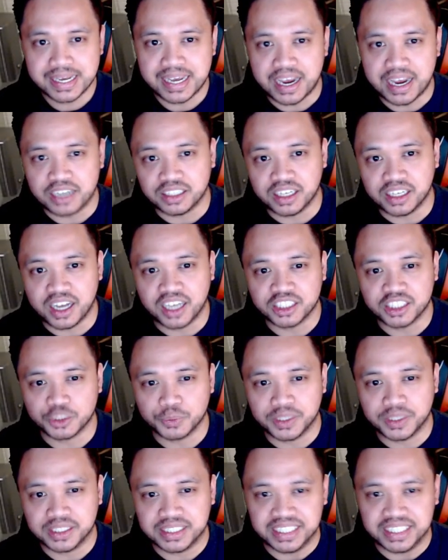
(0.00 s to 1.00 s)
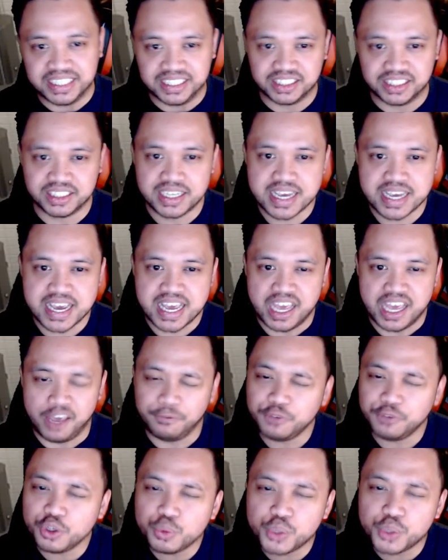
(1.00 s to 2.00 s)
And the last one is,
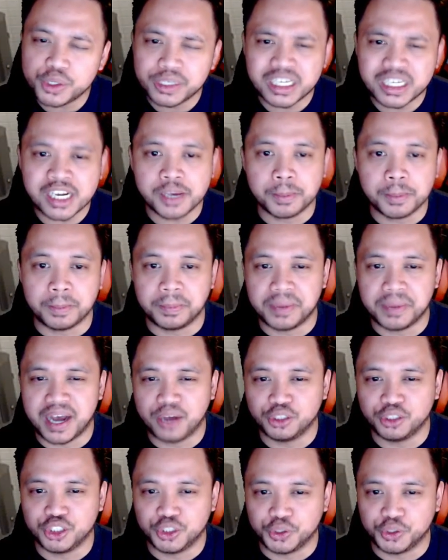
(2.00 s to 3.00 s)
if you're worried about